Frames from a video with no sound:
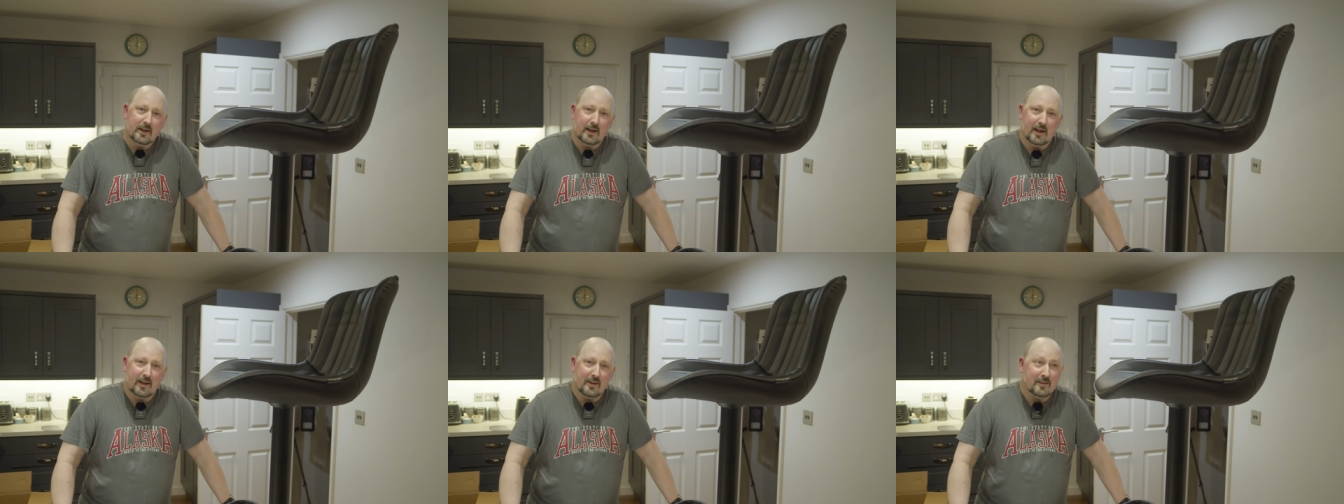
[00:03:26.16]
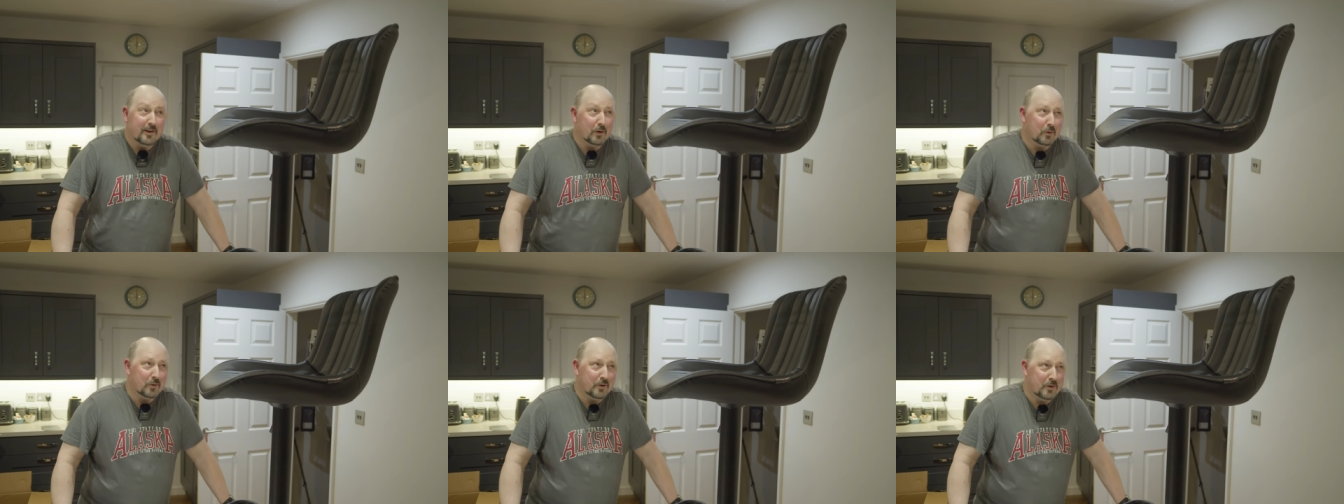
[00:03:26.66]
Uh, this
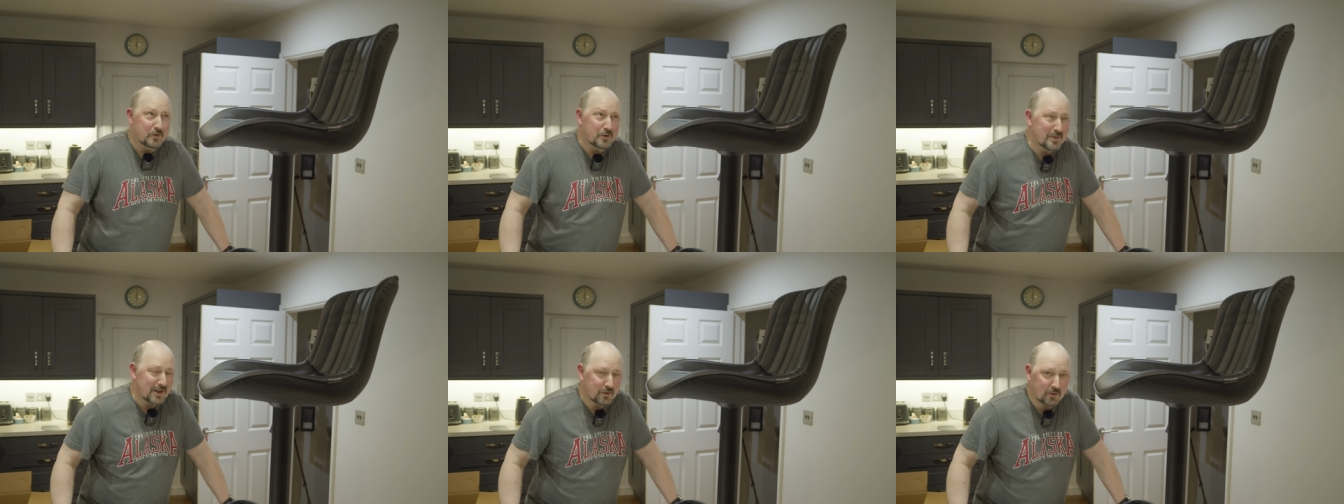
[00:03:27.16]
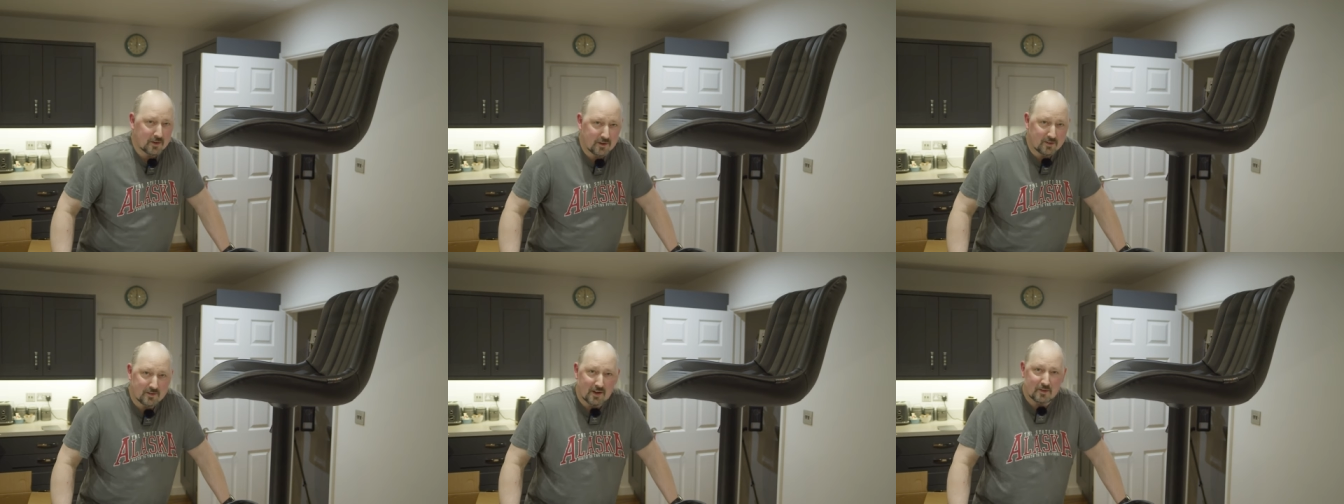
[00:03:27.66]
little YouTube channel
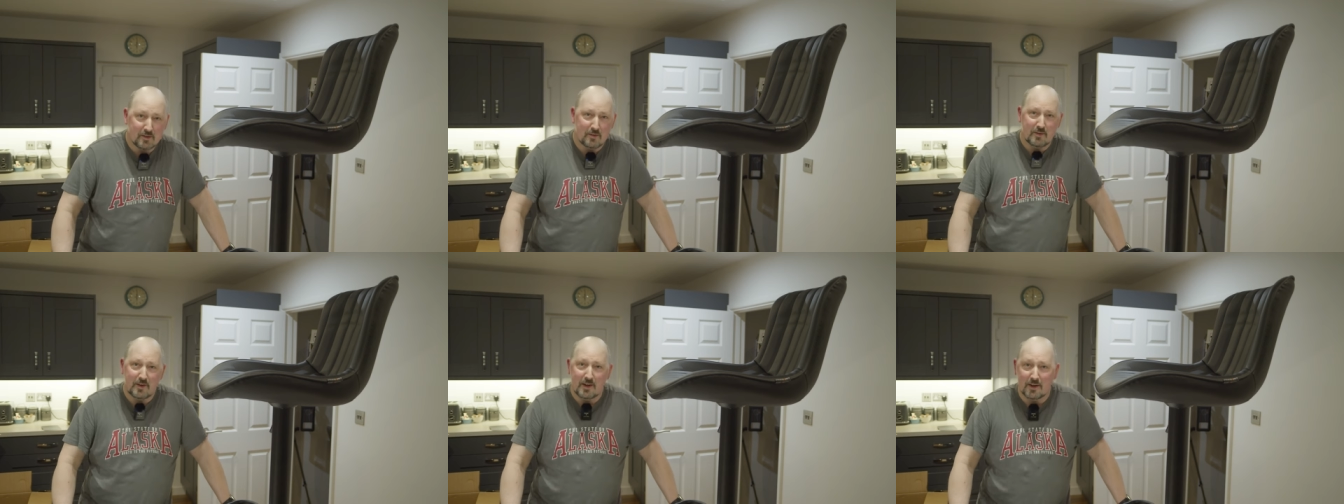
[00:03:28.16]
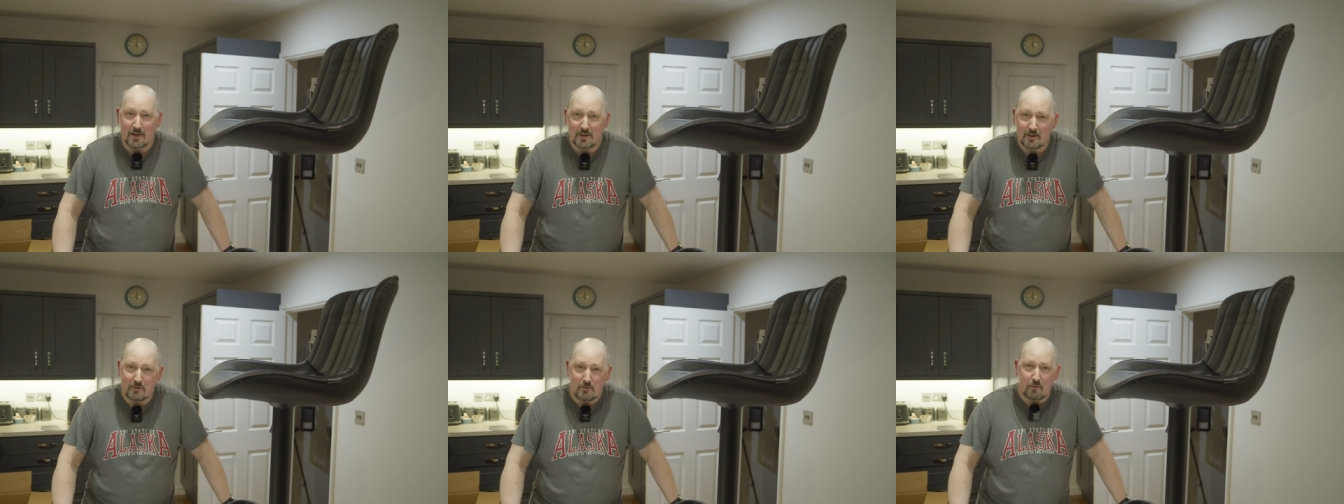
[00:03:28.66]
is Dax79
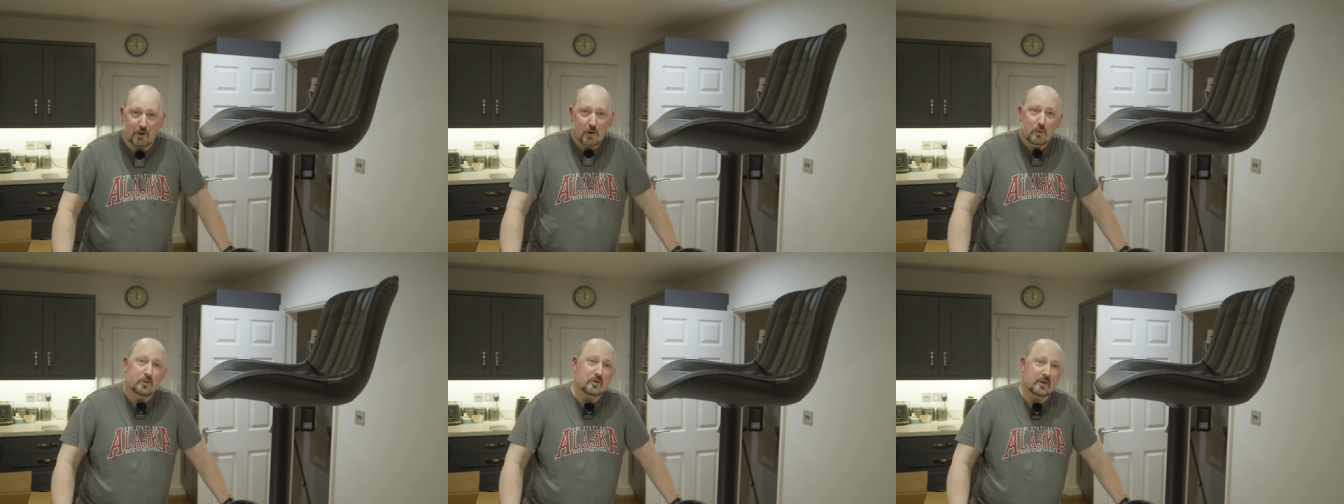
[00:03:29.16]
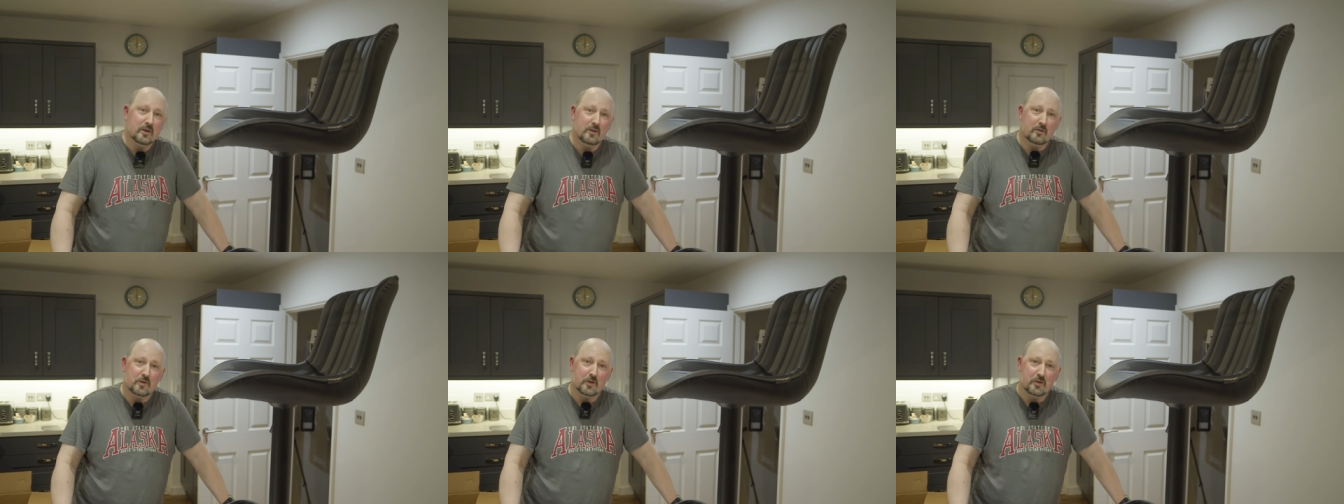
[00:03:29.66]
Reviews,
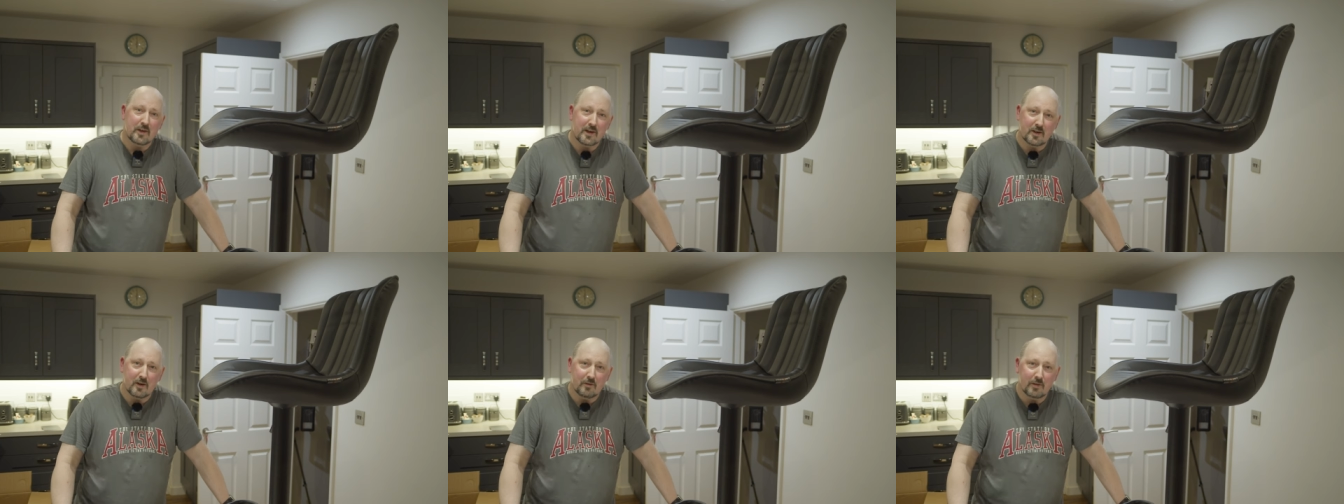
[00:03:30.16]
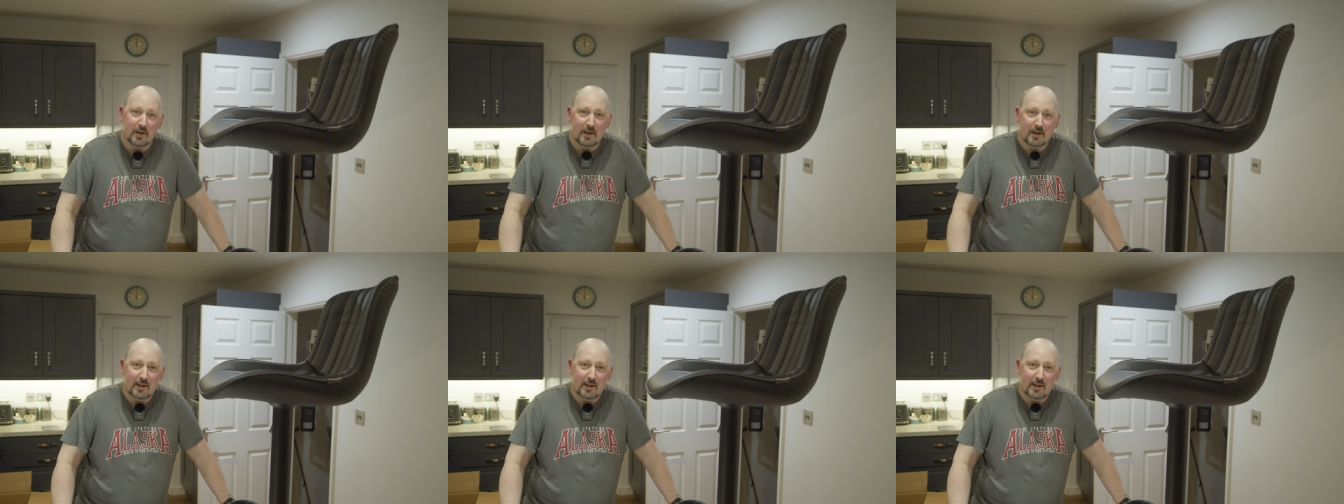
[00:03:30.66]
I've just started off.